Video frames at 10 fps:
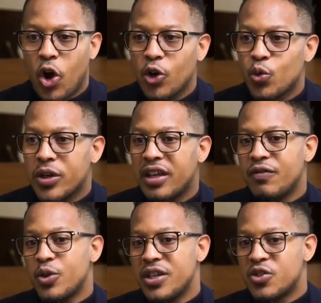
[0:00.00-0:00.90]
God will
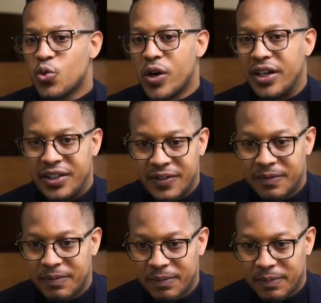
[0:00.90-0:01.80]
give you His word.
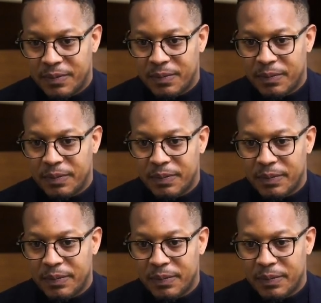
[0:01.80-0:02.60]
Amen.